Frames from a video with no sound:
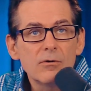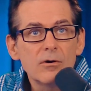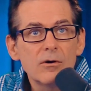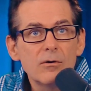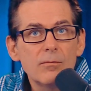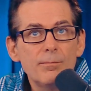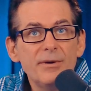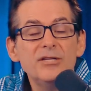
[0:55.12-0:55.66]

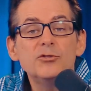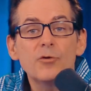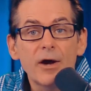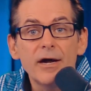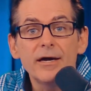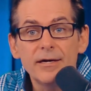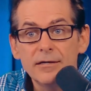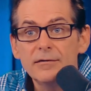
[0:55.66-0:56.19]

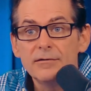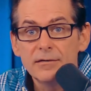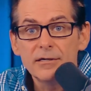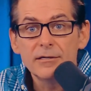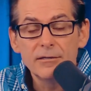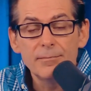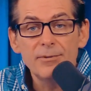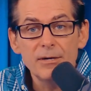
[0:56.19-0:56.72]
betraying
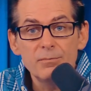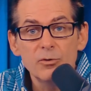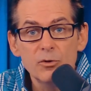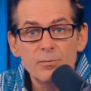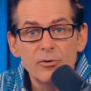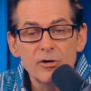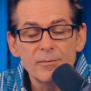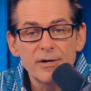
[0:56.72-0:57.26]
the people who
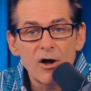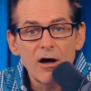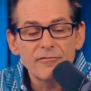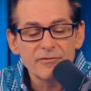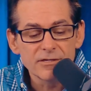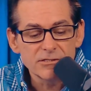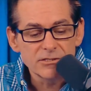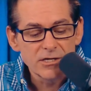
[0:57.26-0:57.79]
put him in
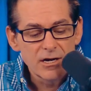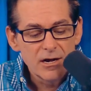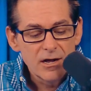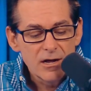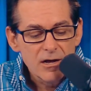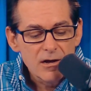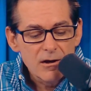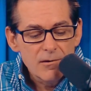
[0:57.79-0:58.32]
office.
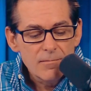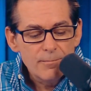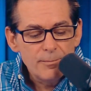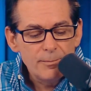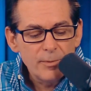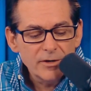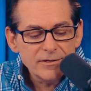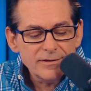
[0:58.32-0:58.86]

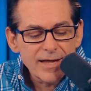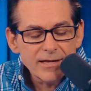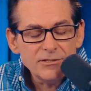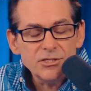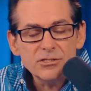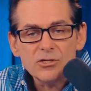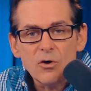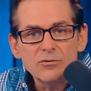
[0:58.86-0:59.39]
But that
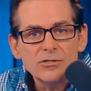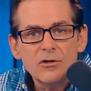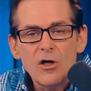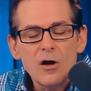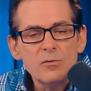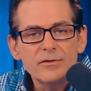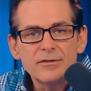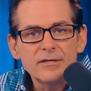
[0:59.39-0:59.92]
just goes
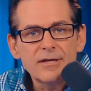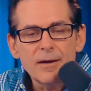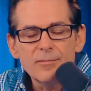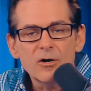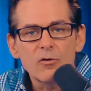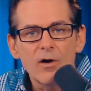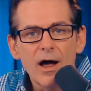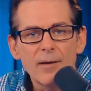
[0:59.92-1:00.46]
along with the
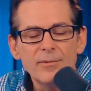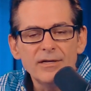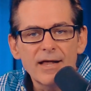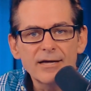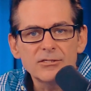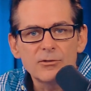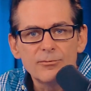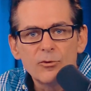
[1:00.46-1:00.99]
Democrat. I mean,
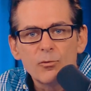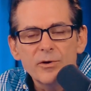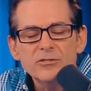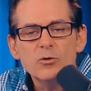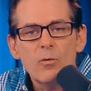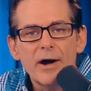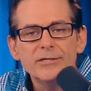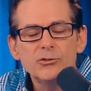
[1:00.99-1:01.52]
that the
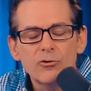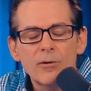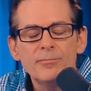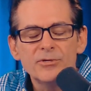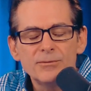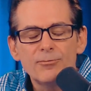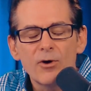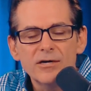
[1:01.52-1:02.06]
reason why Trump
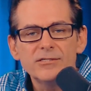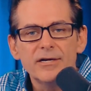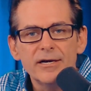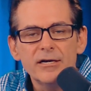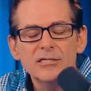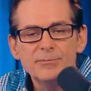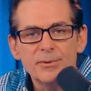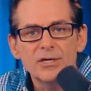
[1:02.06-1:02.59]
is
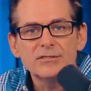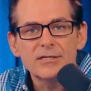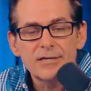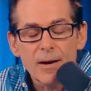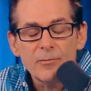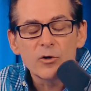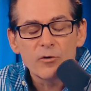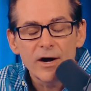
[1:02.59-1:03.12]
president is because the
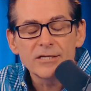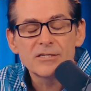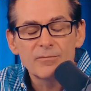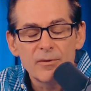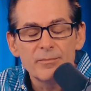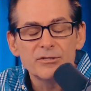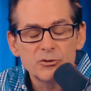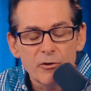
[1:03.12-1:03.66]
Democrats have
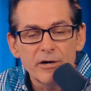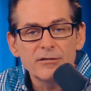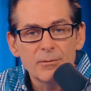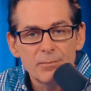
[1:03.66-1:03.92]
been betraying the